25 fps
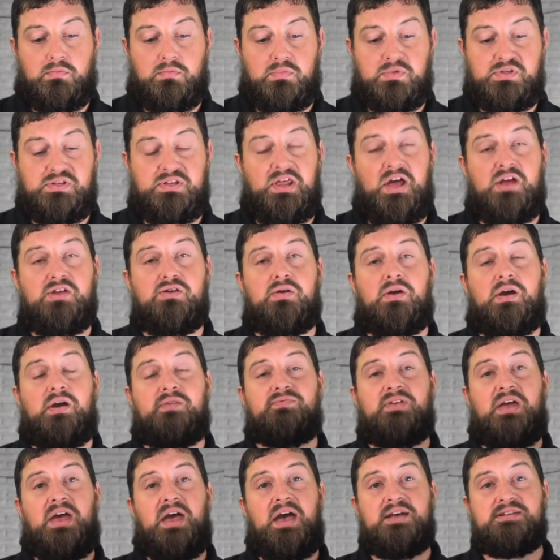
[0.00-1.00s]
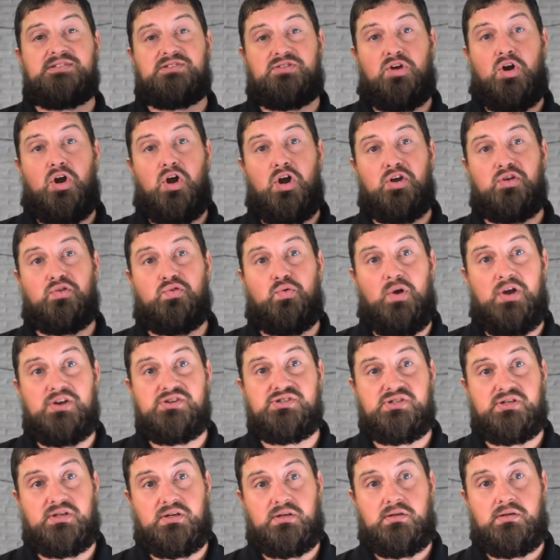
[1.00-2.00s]
So now you have to ask the hard
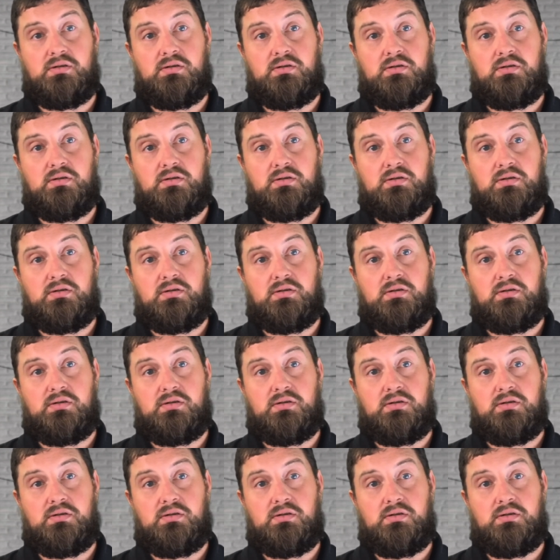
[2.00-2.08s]
question